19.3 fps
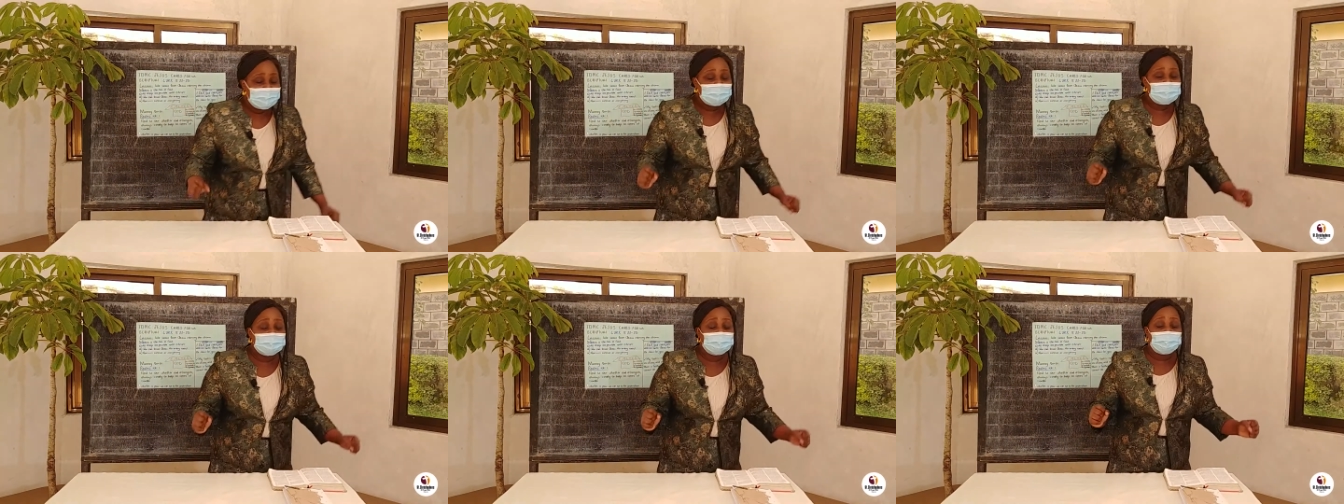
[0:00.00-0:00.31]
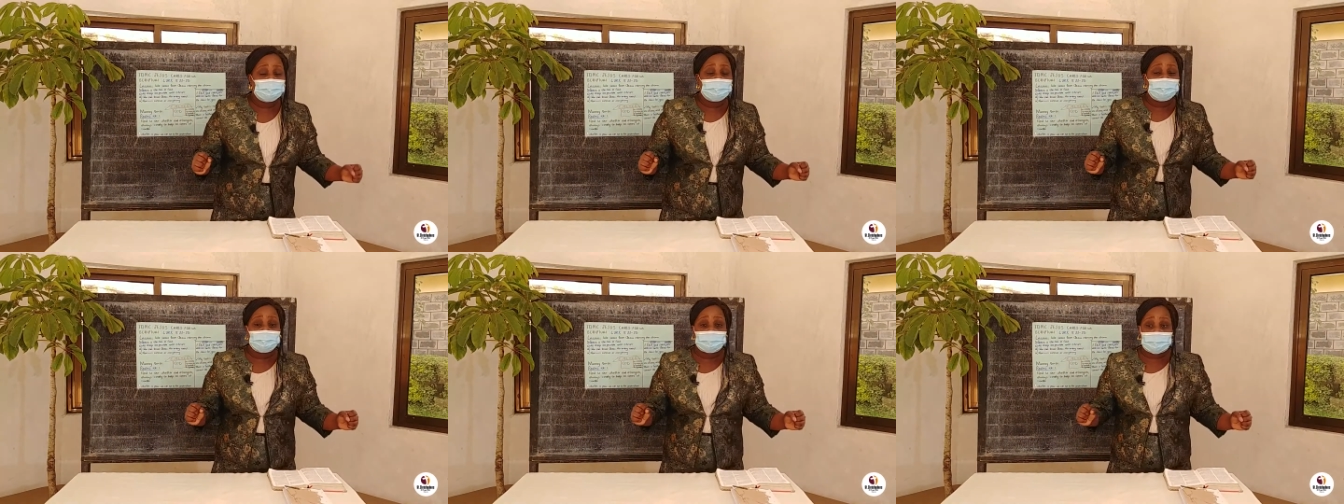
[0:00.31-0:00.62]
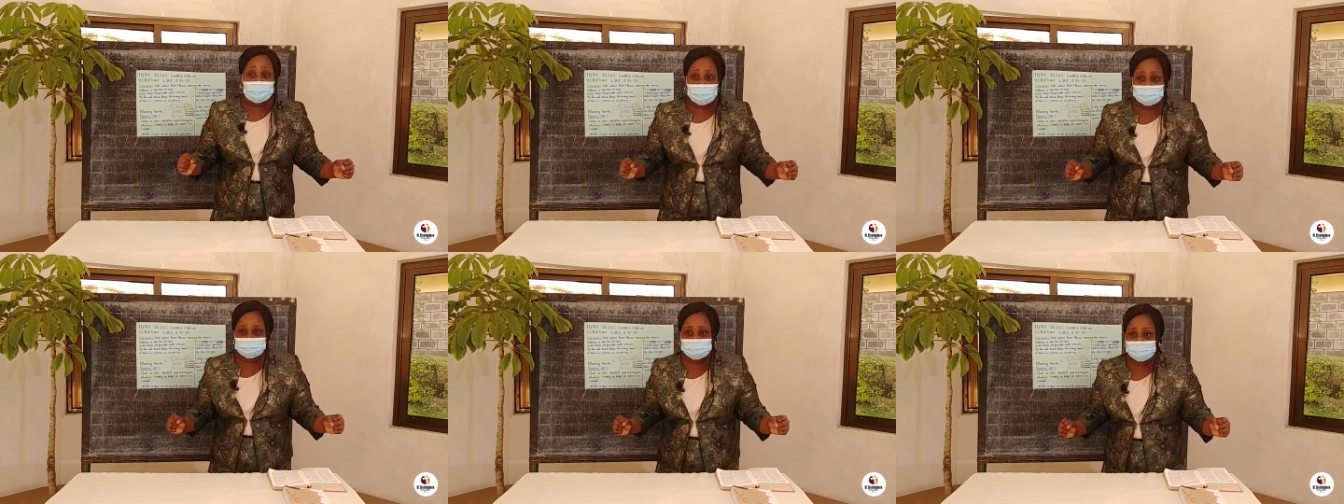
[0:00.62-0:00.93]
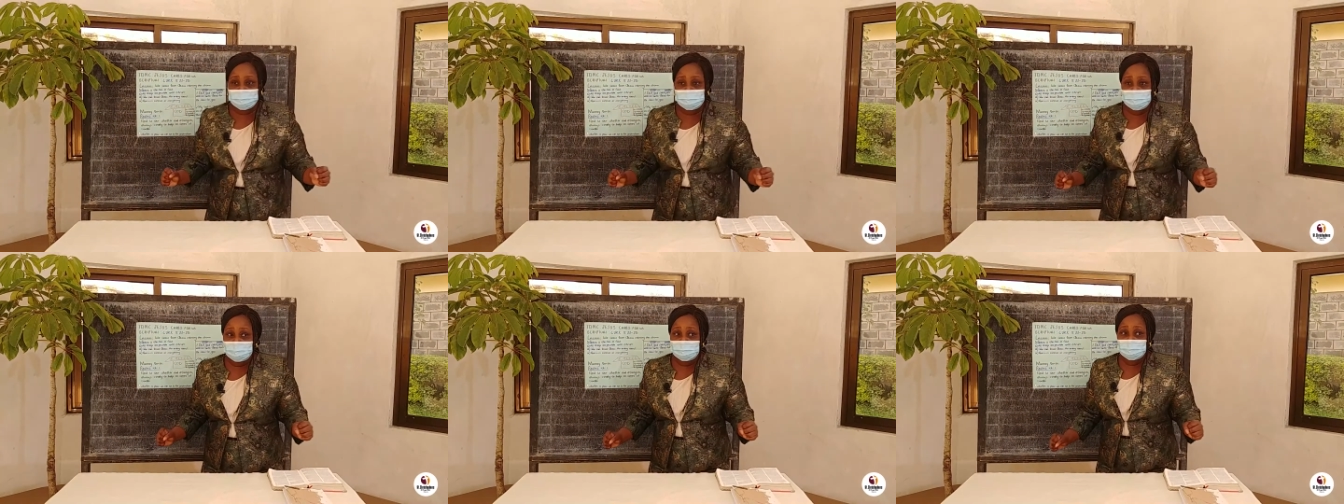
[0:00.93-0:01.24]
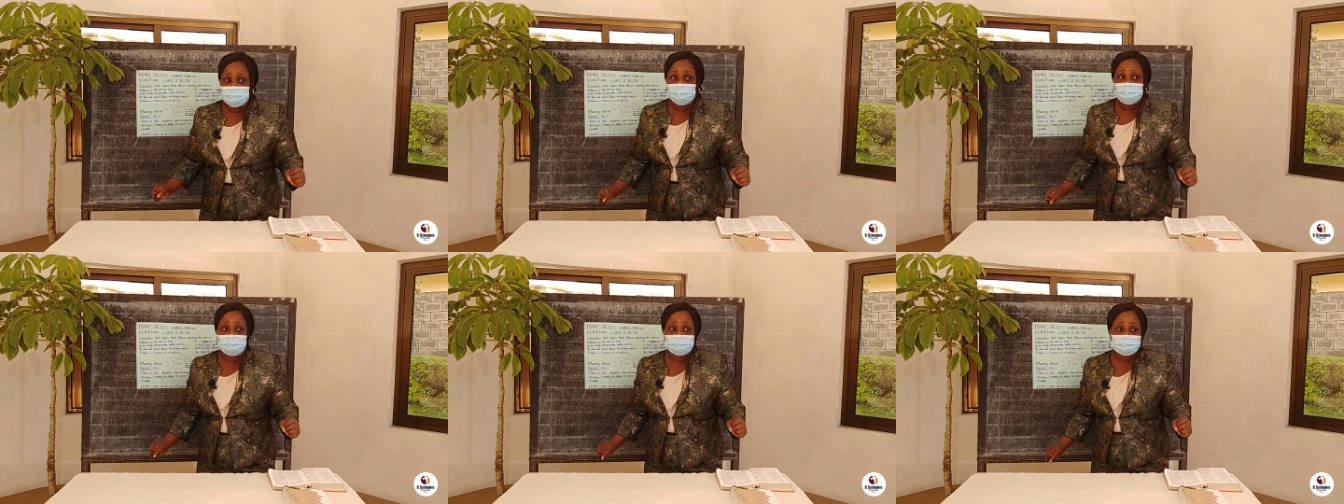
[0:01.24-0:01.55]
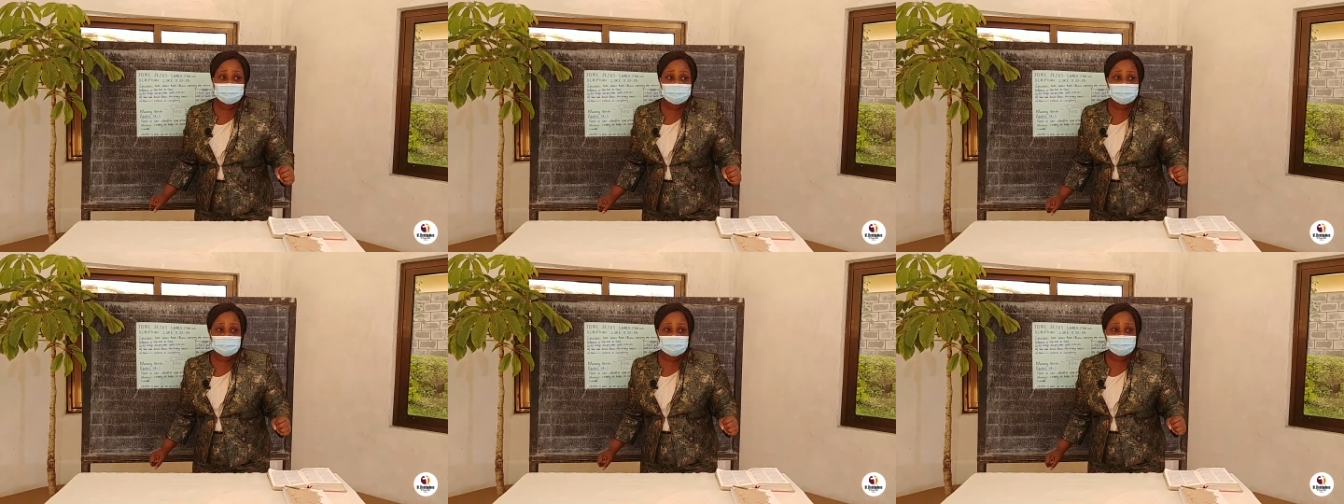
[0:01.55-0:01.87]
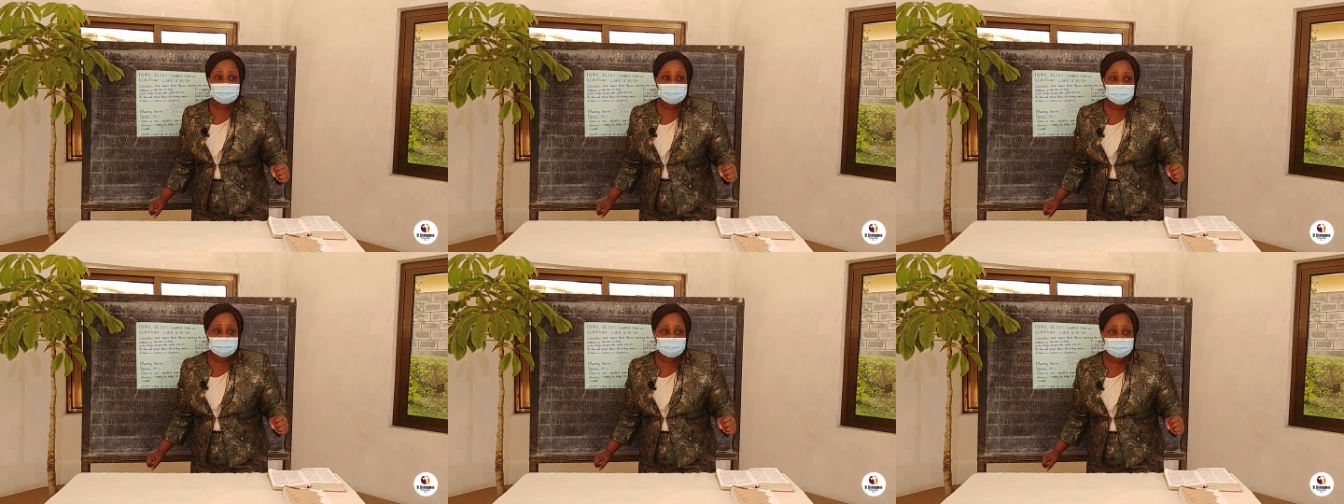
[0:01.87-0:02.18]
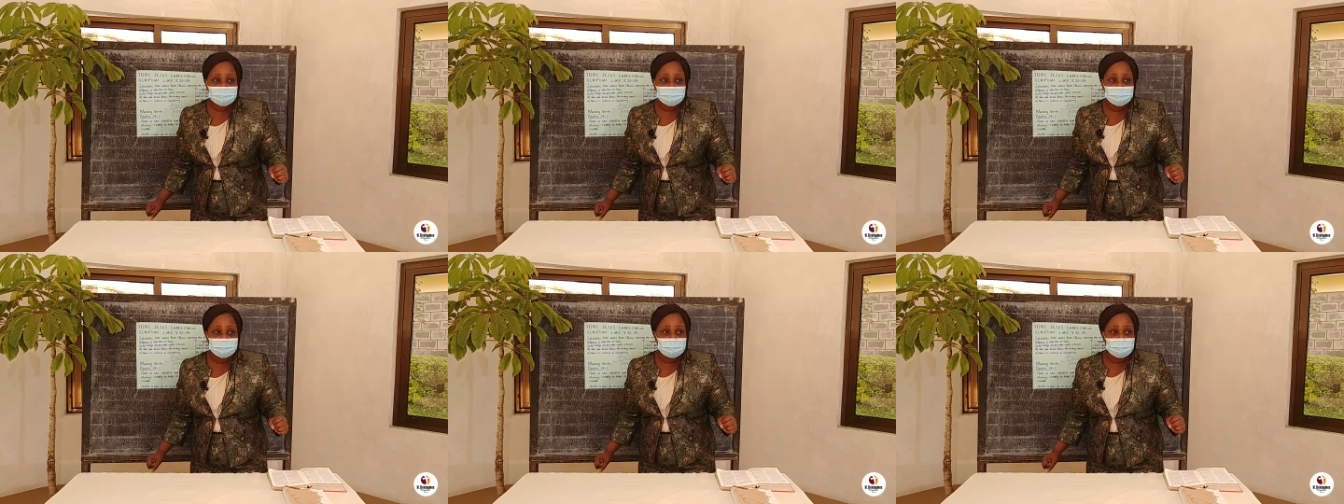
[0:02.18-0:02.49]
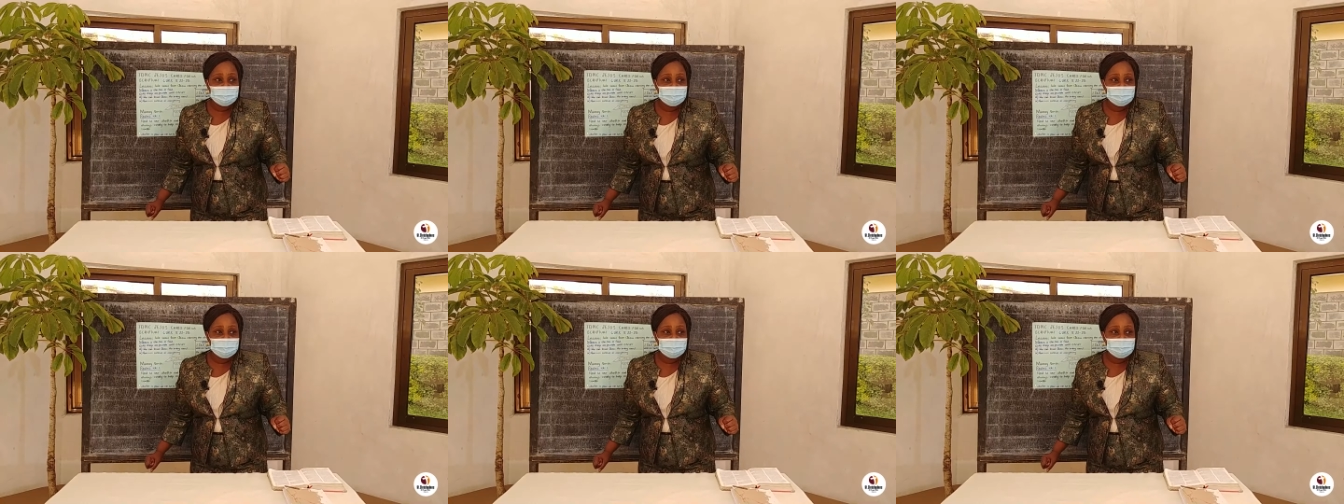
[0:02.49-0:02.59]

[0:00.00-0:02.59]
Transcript: He woke up. Do you know what Jesus said?